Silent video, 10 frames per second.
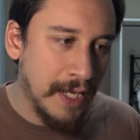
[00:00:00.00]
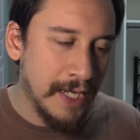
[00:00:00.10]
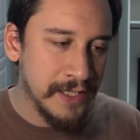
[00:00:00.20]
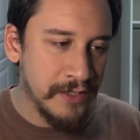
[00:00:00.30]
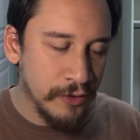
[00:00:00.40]

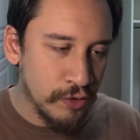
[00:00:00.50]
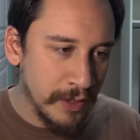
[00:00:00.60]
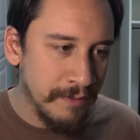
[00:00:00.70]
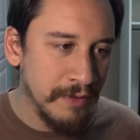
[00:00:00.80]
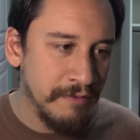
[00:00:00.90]
as the
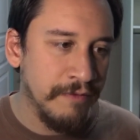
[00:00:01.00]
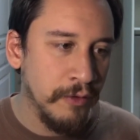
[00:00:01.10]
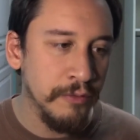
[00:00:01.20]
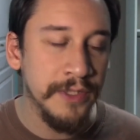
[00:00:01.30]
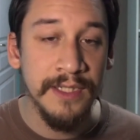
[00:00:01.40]
dream
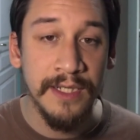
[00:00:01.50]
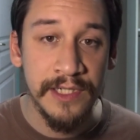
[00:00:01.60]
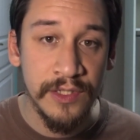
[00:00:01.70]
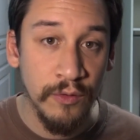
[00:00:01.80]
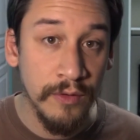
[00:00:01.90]
unfolded, I
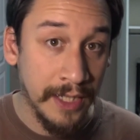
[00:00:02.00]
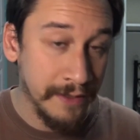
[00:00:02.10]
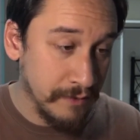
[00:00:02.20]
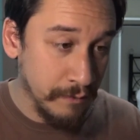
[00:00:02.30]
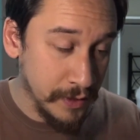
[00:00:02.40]
saw
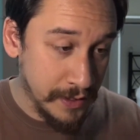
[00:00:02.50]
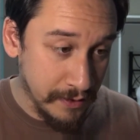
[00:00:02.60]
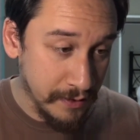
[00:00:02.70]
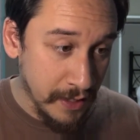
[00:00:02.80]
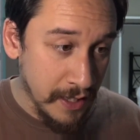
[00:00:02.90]
like there
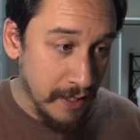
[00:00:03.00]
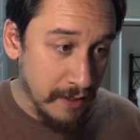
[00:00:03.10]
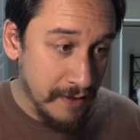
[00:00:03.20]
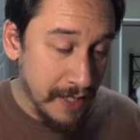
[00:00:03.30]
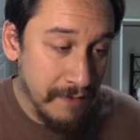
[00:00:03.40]
was
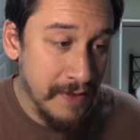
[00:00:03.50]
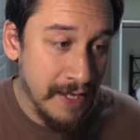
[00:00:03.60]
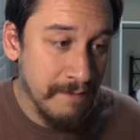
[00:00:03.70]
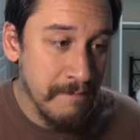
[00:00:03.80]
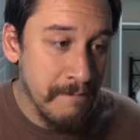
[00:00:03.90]

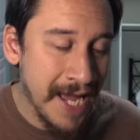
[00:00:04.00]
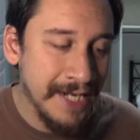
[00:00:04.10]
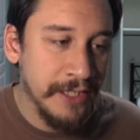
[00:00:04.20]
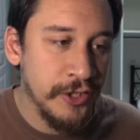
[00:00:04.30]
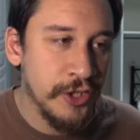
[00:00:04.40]
they
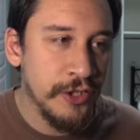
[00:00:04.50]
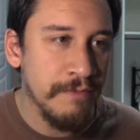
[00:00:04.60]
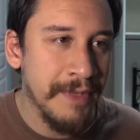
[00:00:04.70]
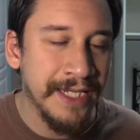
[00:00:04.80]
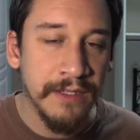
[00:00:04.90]
managed
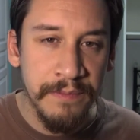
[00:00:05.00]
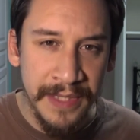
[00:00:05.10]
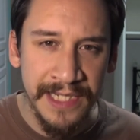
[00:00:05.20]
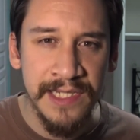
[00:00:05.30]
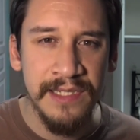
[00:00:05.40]
to make a
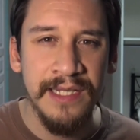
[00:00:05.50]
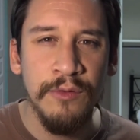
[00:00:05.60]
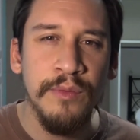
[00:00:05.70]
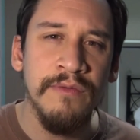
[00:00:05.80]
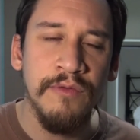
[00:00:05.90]
peace
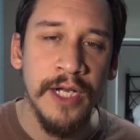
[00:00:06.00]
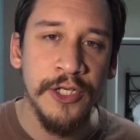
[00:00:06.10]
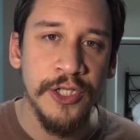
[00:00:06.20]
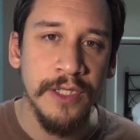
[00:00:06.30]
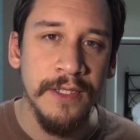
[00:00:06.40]
deal with
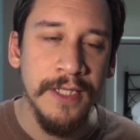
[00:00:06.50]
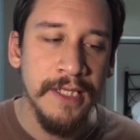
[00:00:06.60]
Russia.